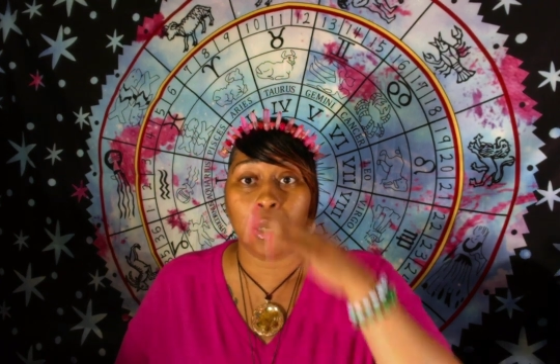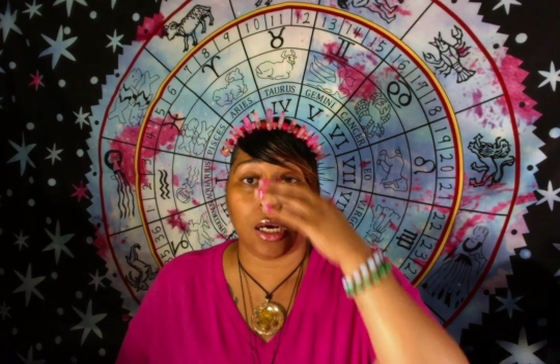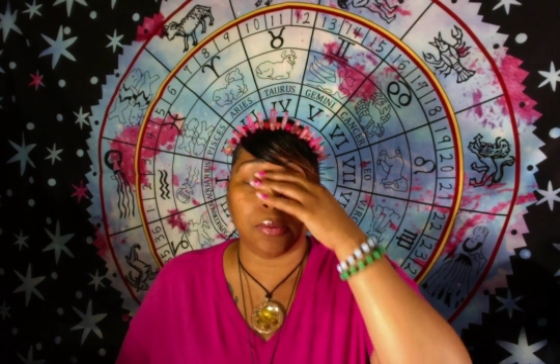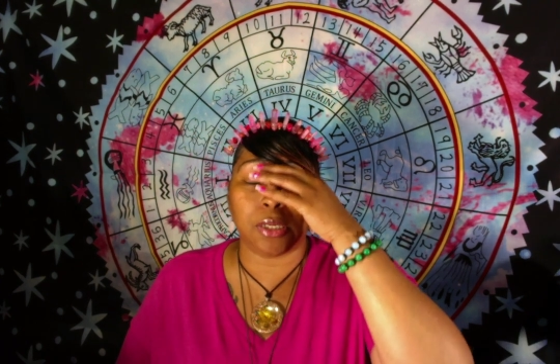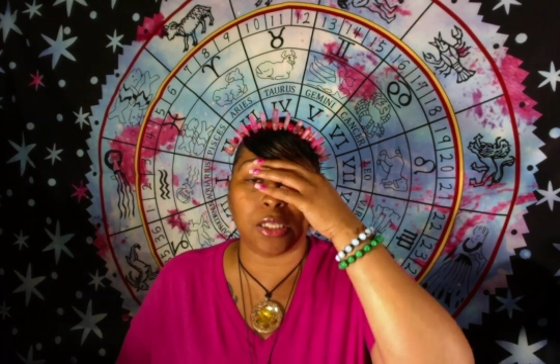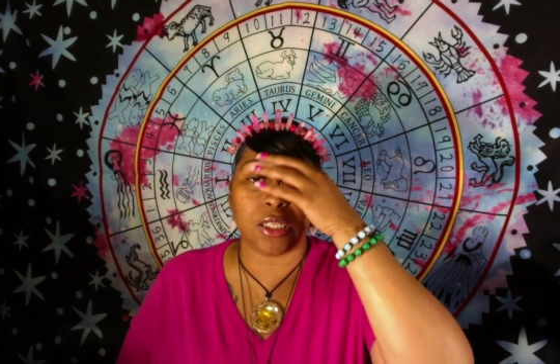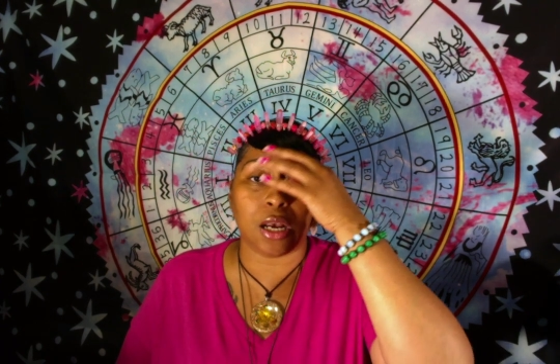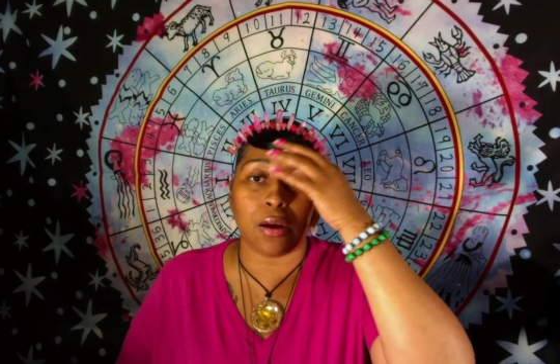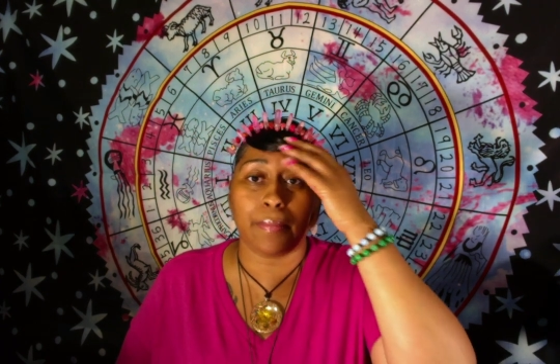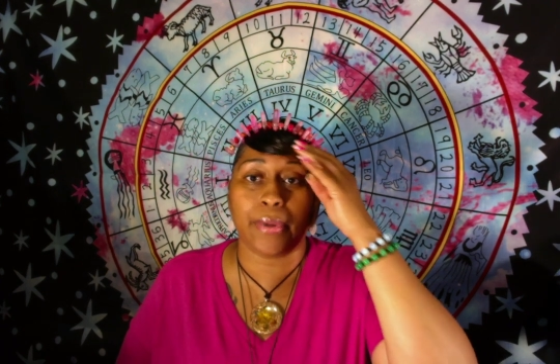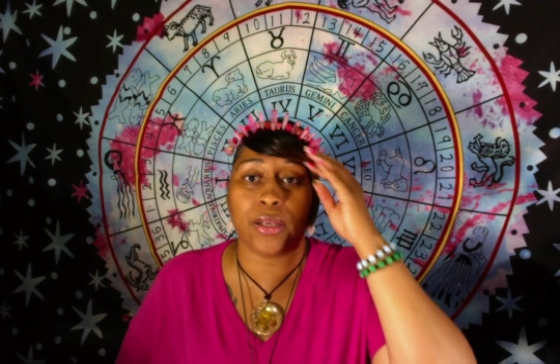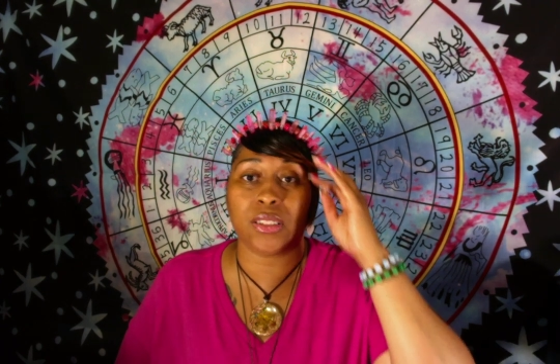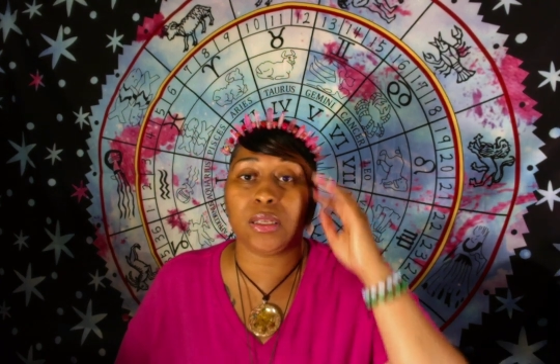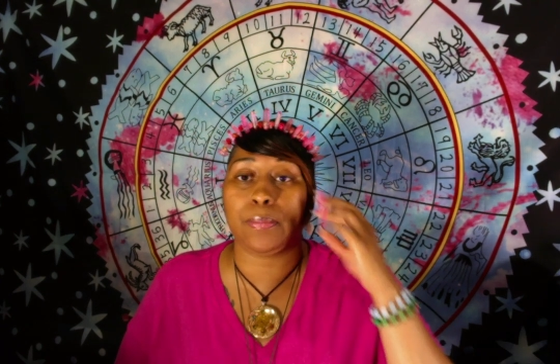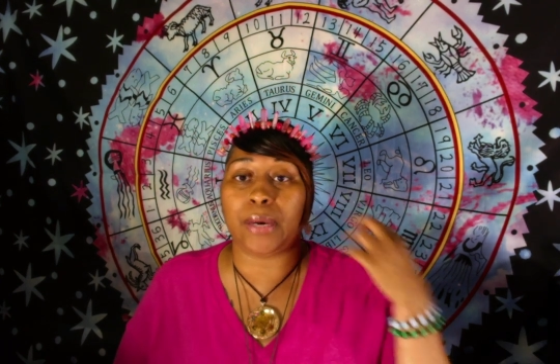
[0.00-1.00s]
I'm not talking
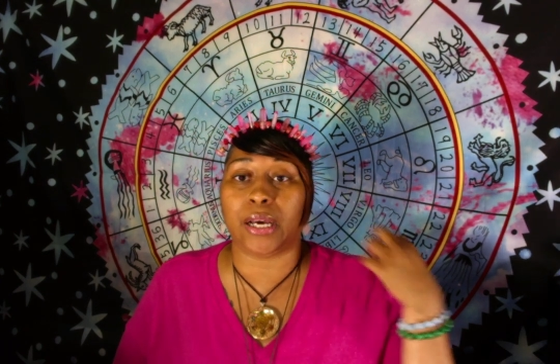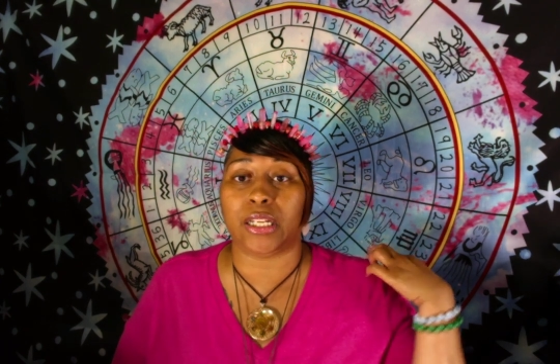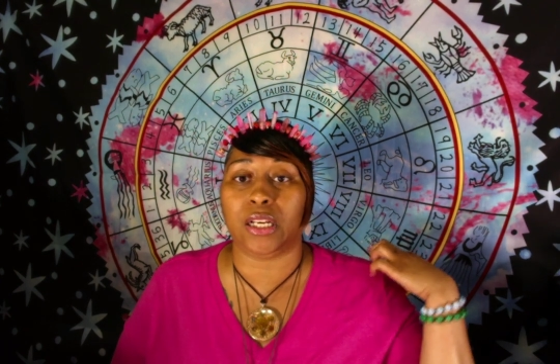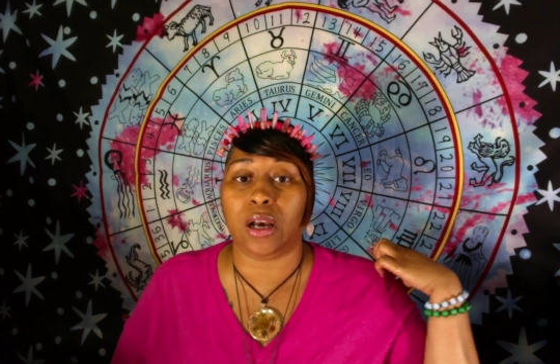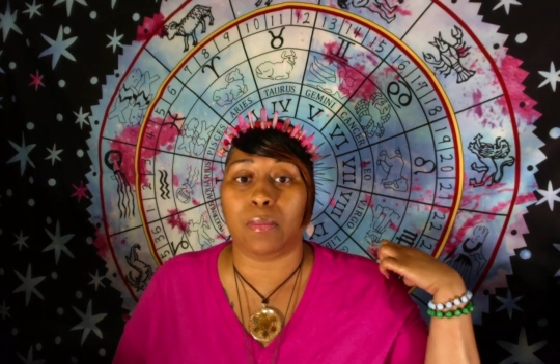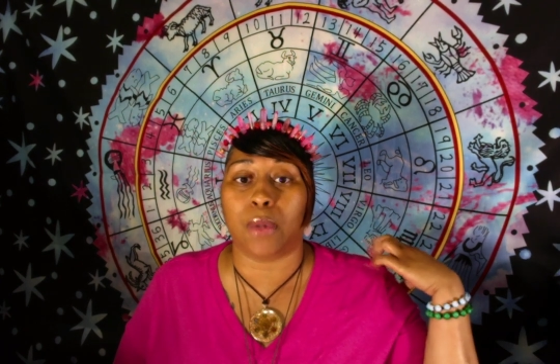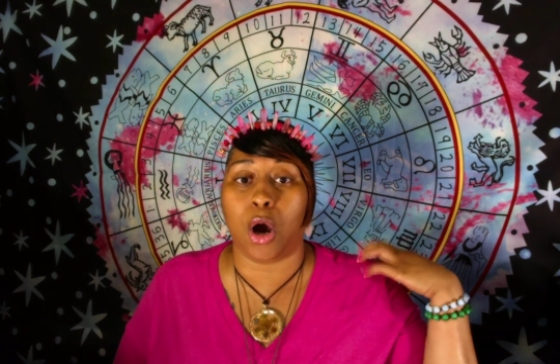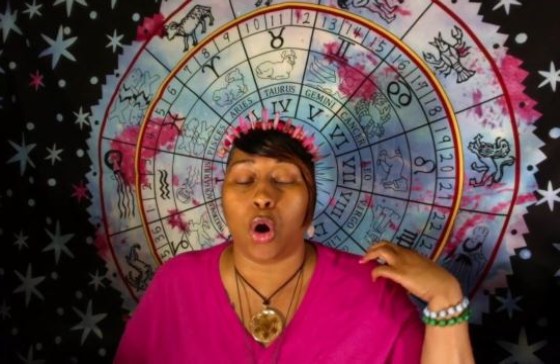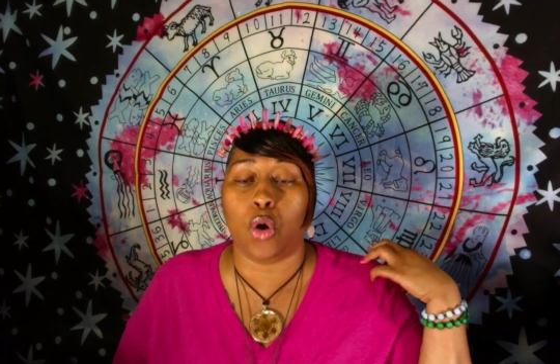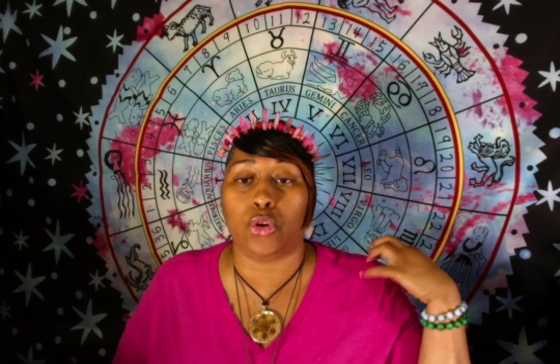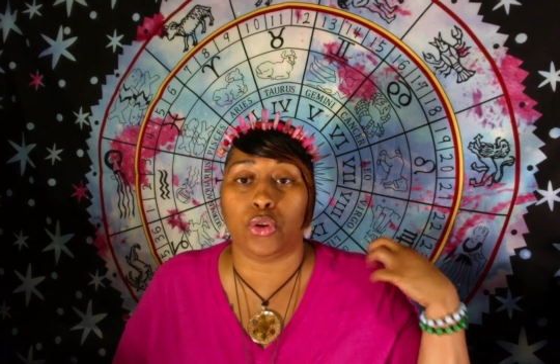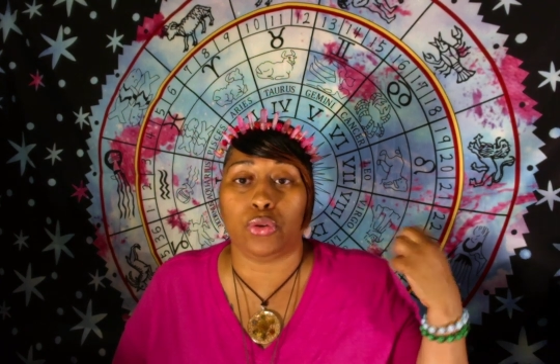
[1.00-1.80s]
about somebody come and hold